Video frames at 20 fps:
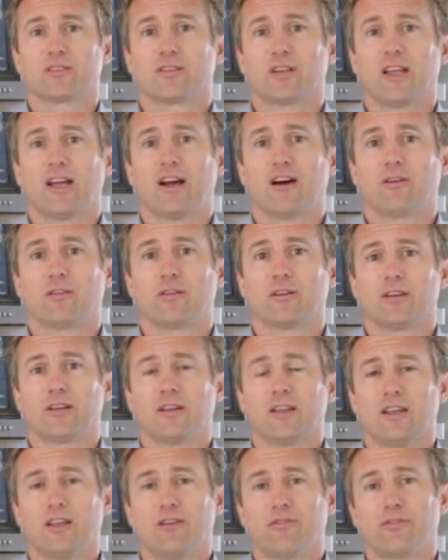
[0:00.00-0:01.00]
Now
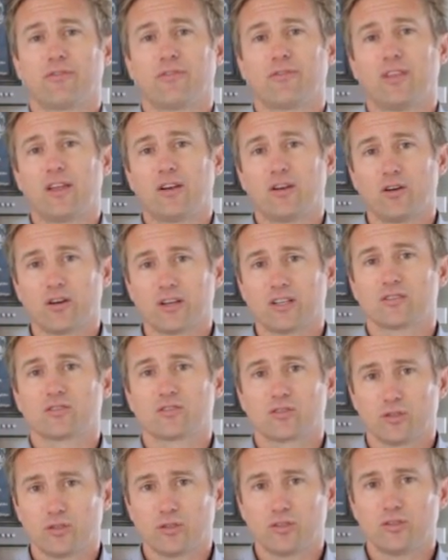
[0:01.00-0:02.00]
if they're not
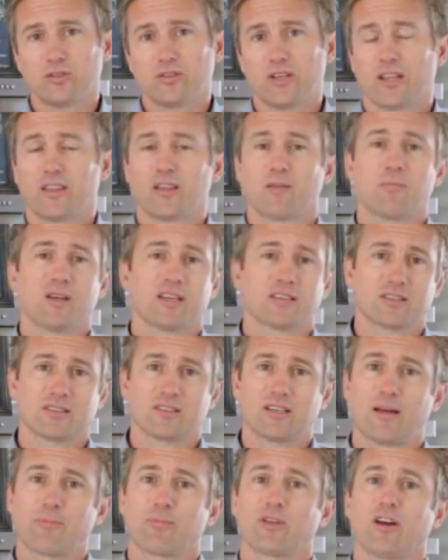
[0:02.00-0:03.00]
installed and the mixer
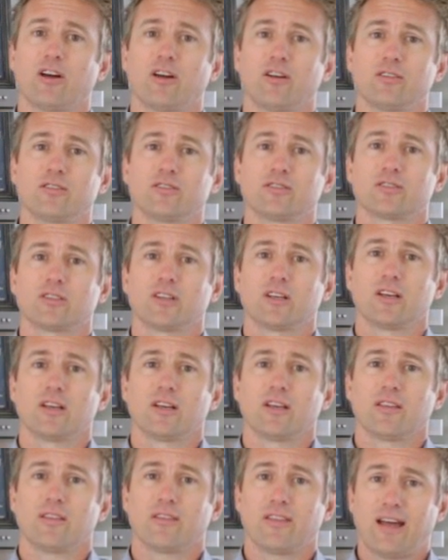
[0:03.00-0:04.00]
tap goes,
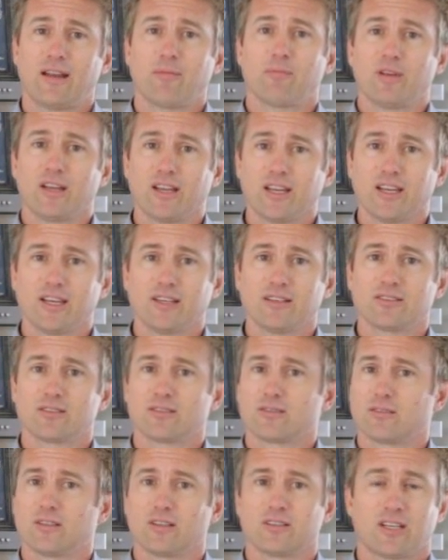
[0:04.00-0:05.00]
that
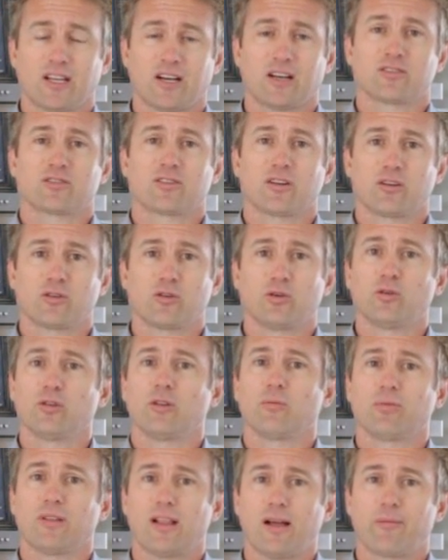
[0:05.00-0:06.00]
means the tenant's going to call a
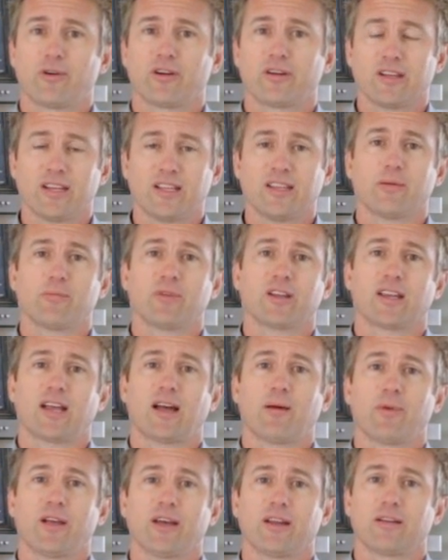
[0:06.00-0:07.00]
plumber and need them to
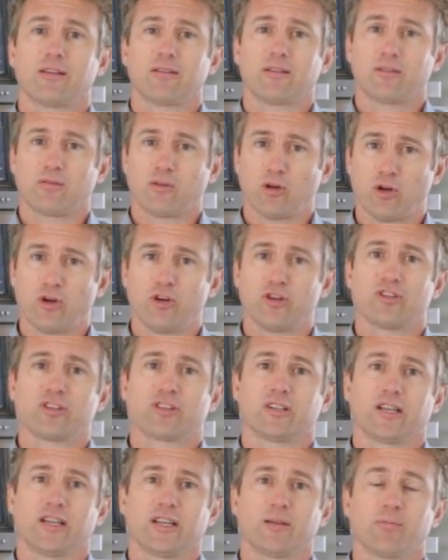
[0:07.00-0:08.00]
come out
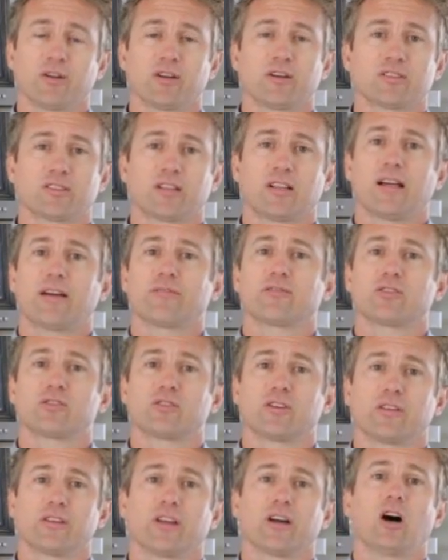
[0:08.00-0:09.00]
urgently because they'll have to
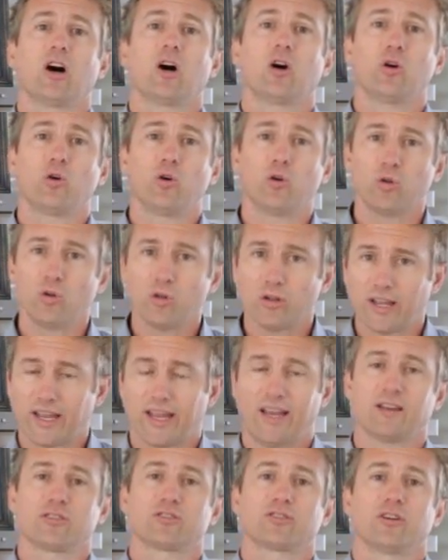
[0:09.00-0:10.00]
turn their whole
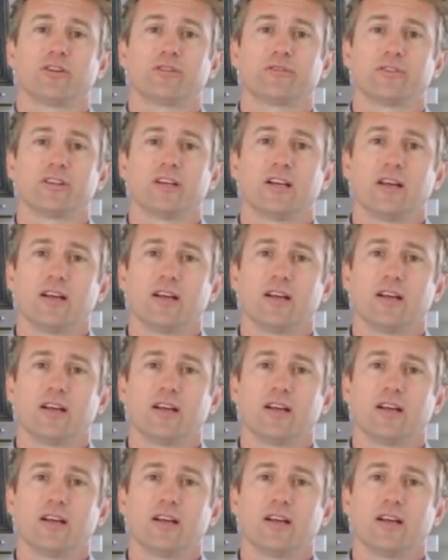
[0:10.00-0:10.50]
house off.